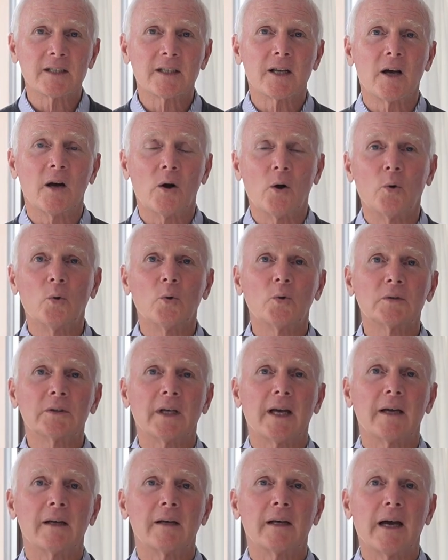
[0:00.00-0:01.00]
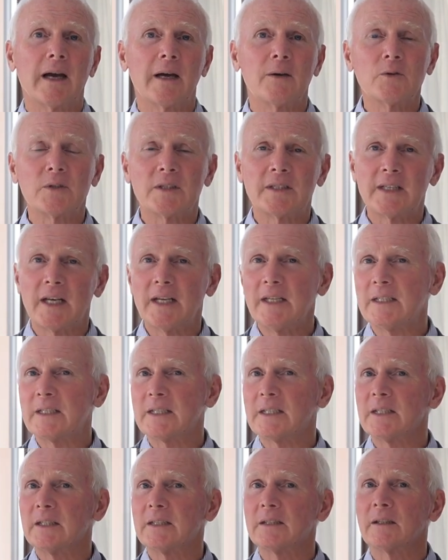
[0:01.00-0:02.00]
an old,
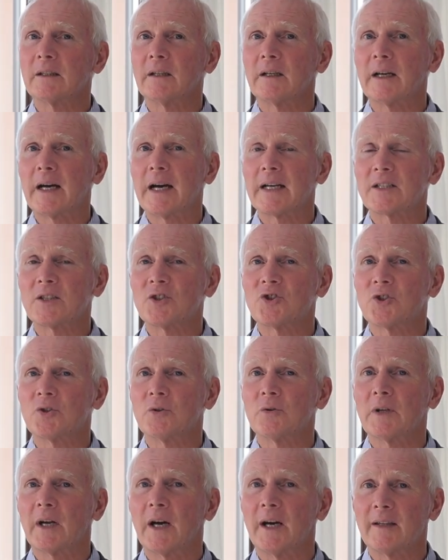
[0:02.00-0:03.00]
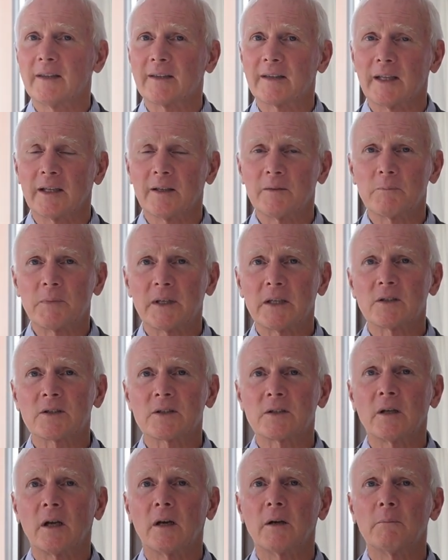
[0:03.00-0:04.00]
outdated attitude, I think,
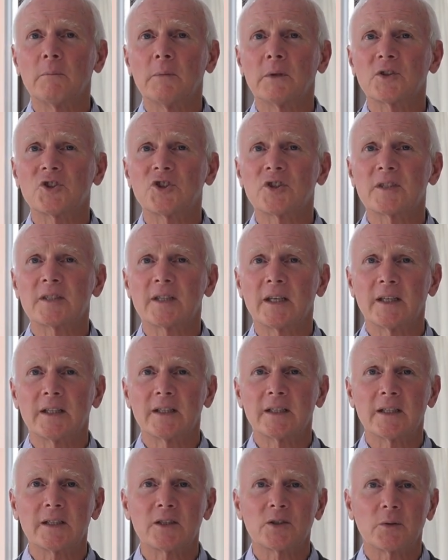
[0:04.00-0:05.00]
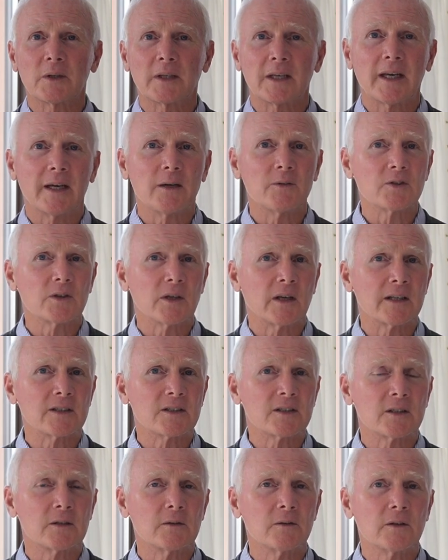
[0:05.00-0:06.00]
because not much is taken into account
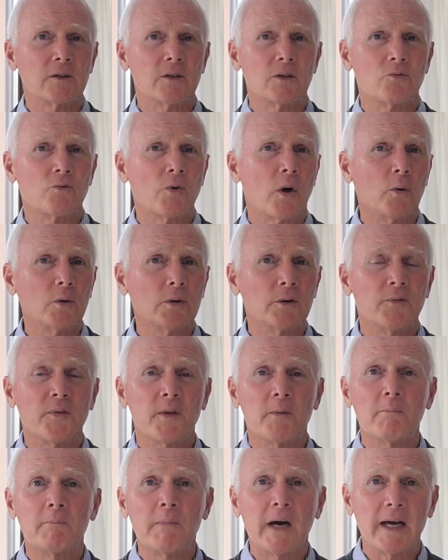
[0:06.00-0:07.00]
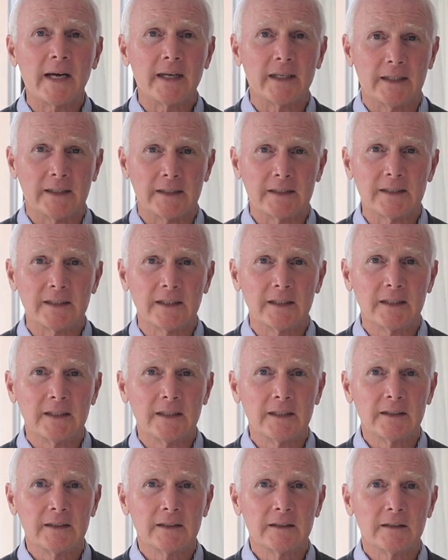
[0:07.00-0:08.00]
as to the role of the mind
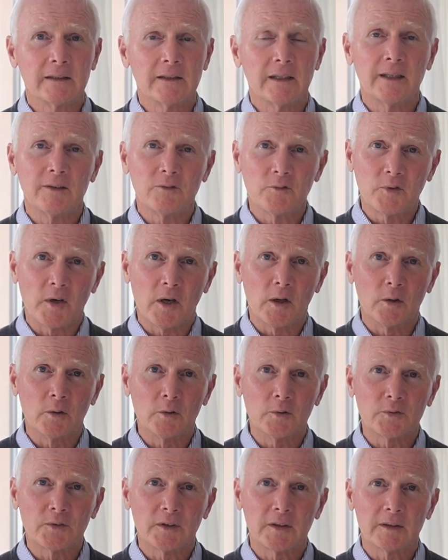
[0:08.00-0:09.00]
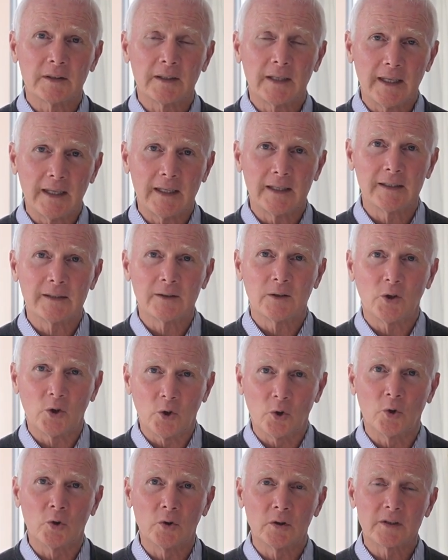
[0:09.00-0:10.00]
involved in
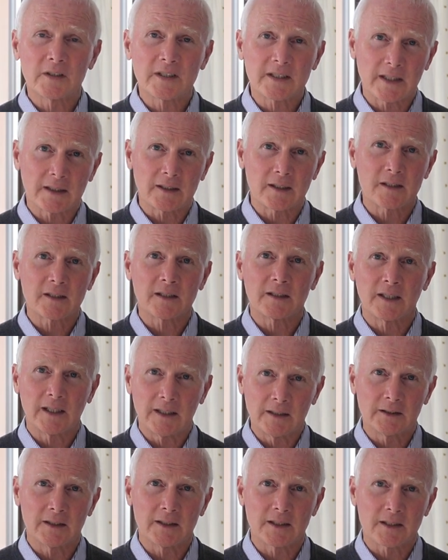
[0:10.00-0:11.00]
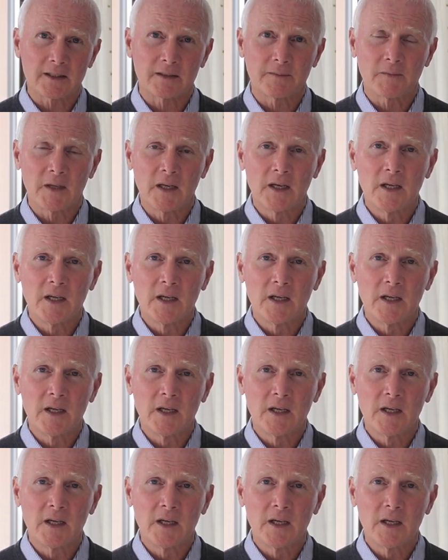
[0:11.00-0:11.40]
all sickness and illness.